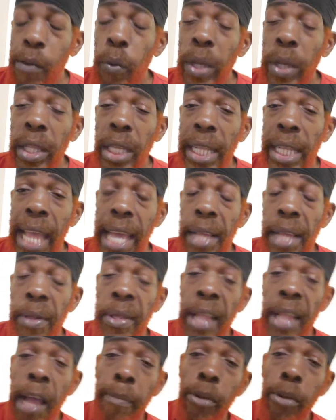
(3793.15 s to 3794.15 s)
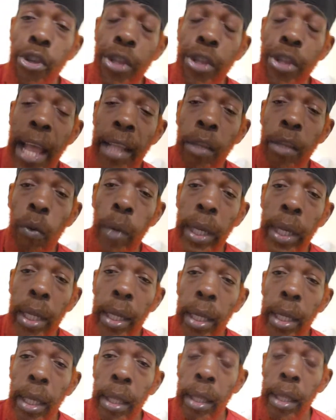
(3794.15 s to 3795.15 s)
I went and I established that
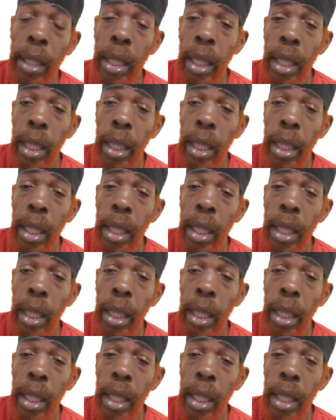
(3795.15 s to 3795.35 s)
quickly,